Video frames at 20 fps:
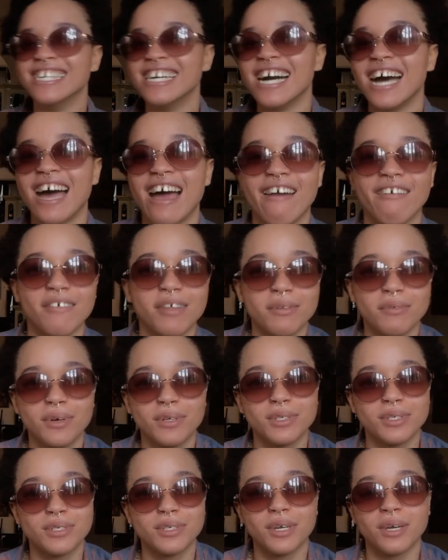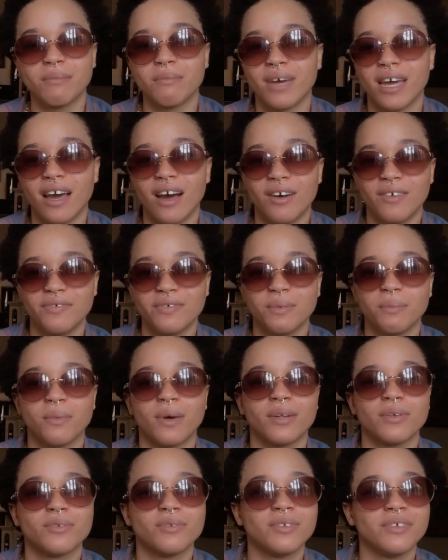I really want to show you my outfit, but I
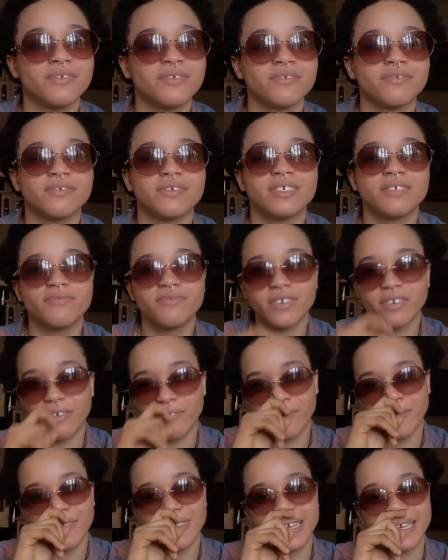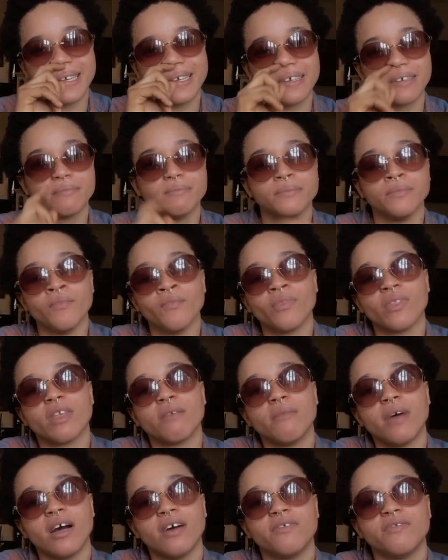don't know if I feel like
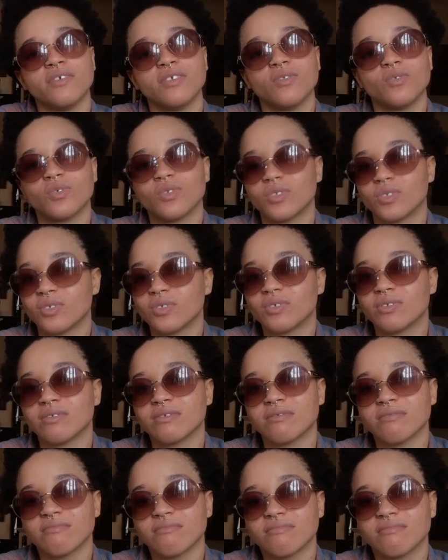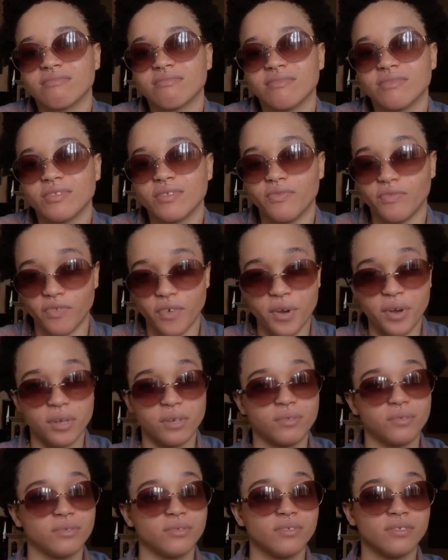my outfit looks very
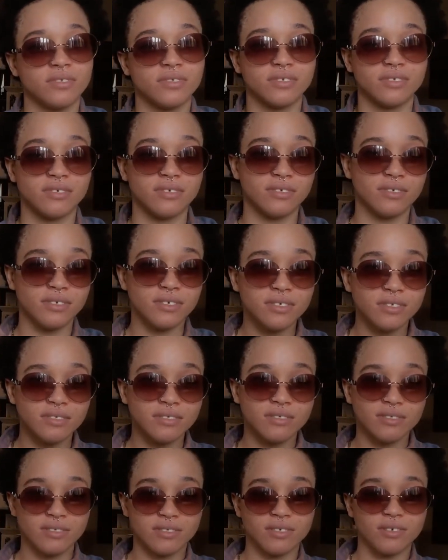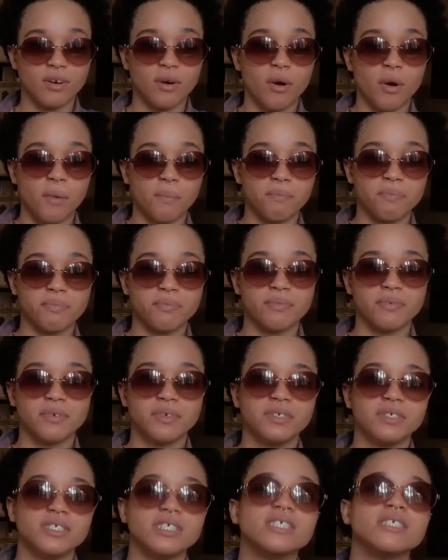good up,
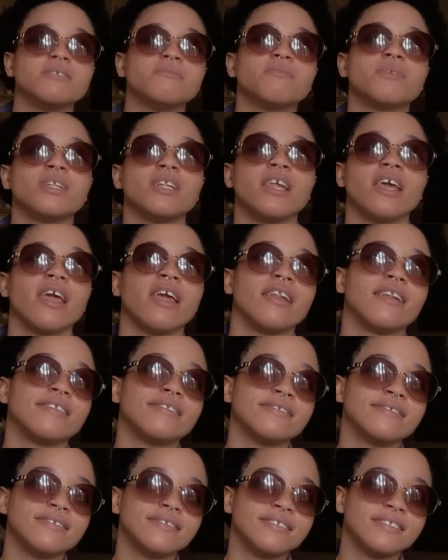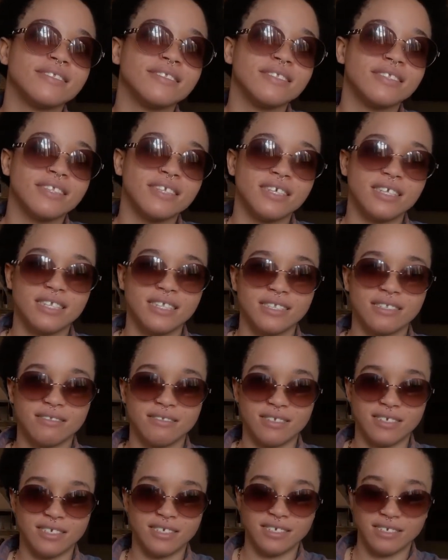but then
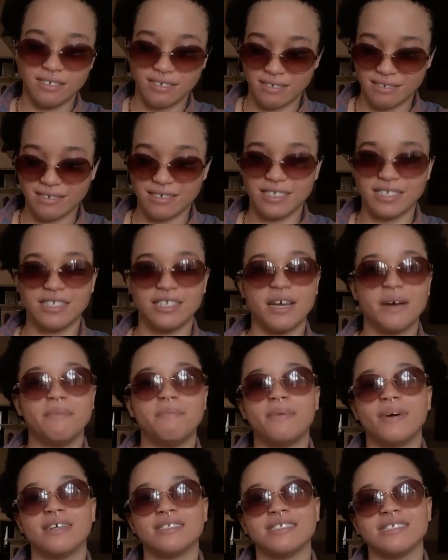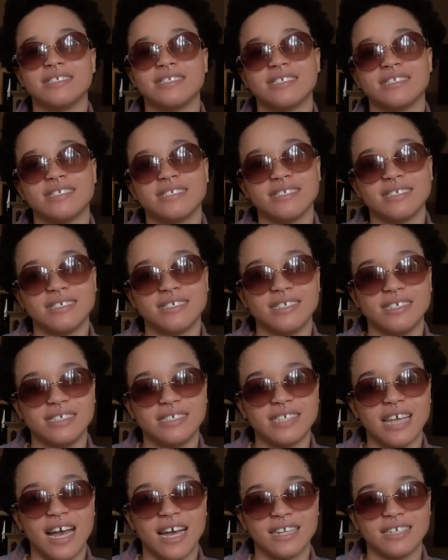the down part is
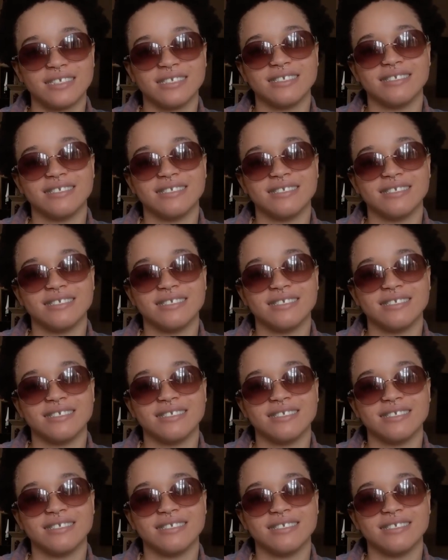sad.